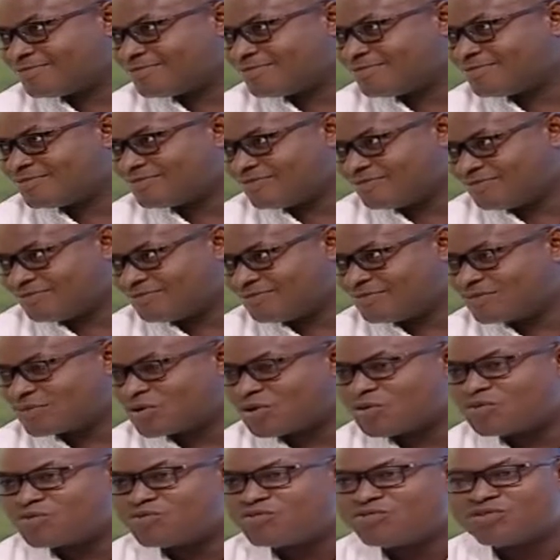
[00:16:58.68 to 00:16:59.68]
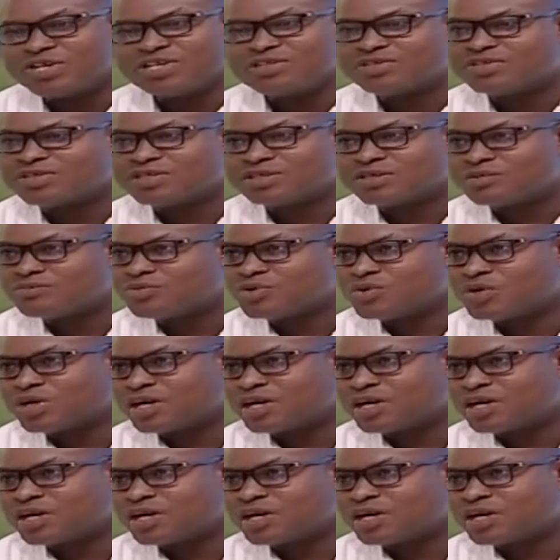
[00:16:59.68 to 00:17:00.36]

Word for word: mm, unreasonable